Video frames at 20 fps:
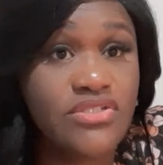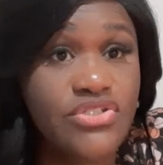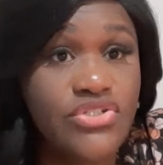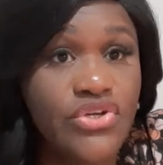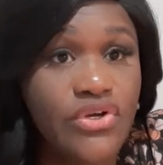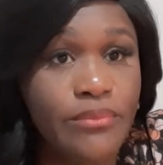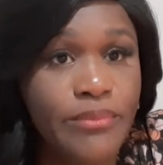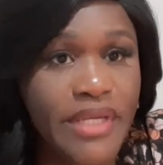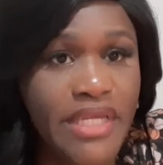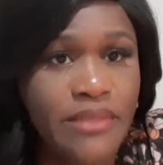to
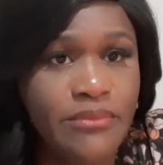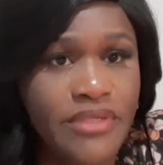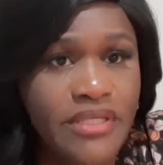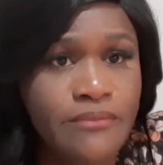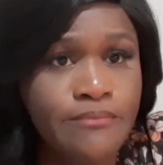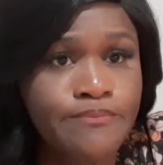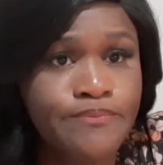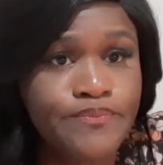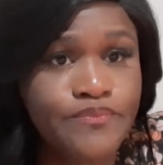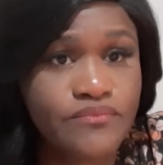Your
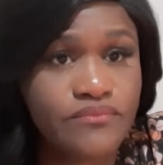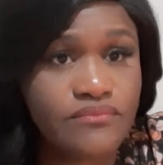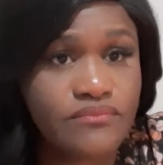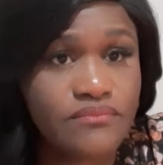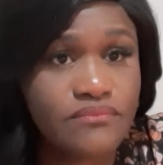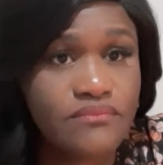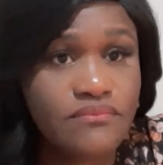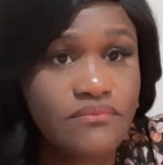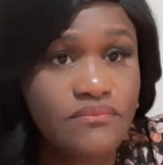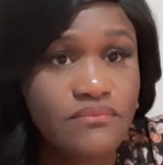Baby.
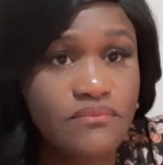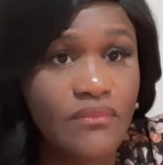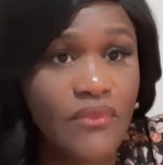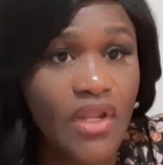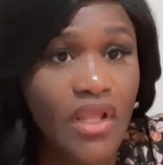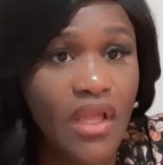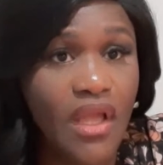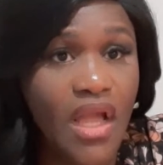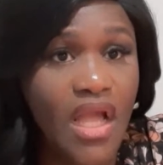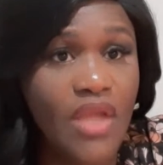
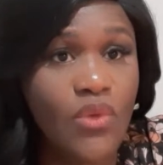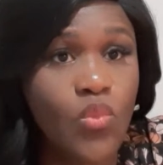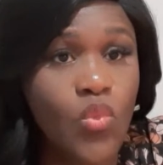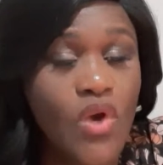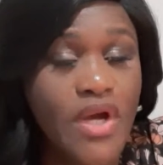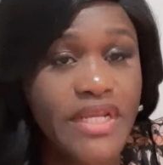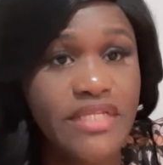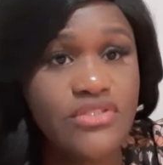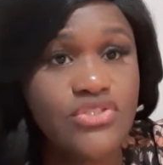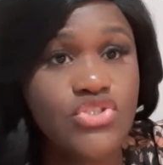I
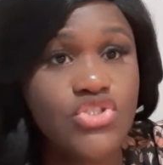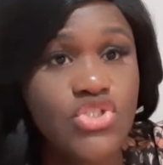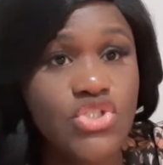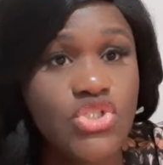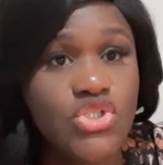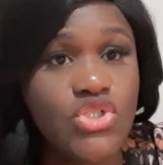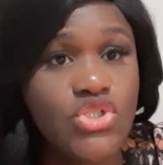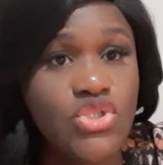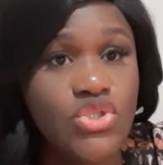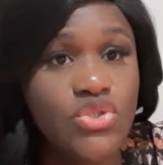wanted
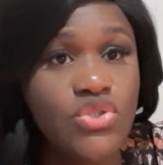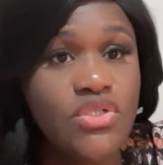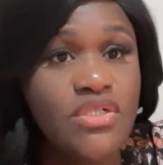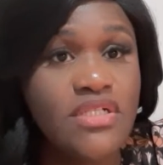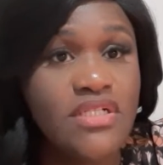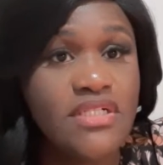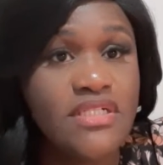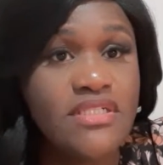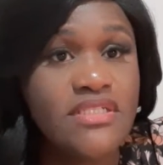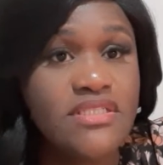to
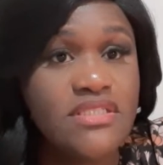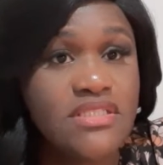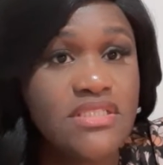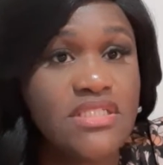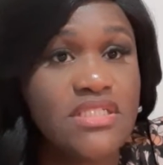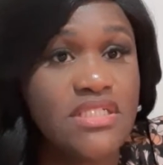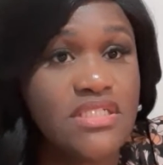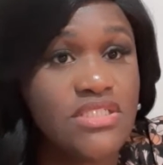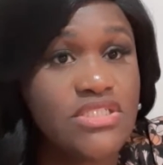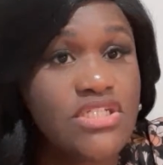
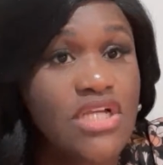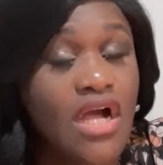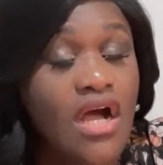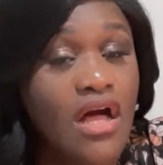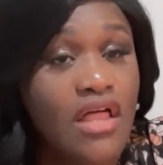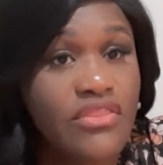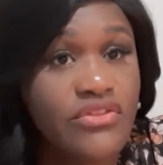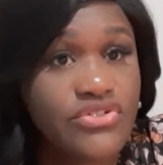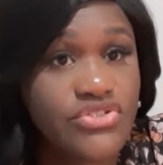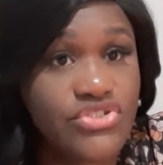teach
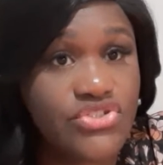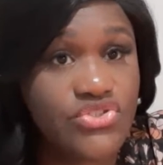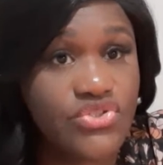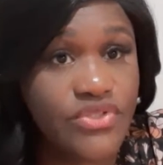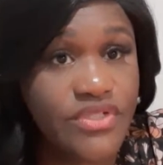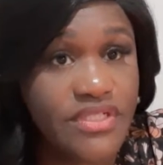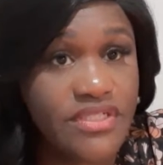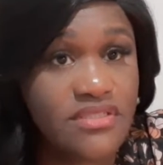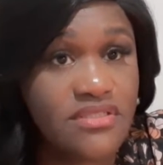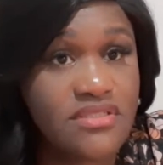other
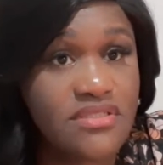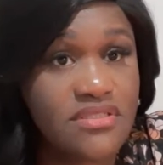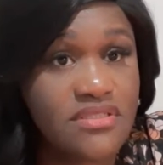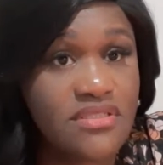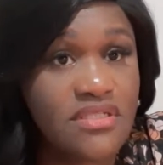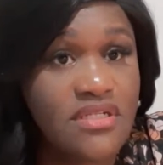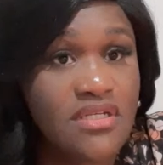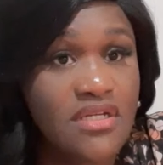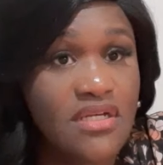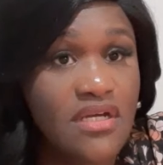students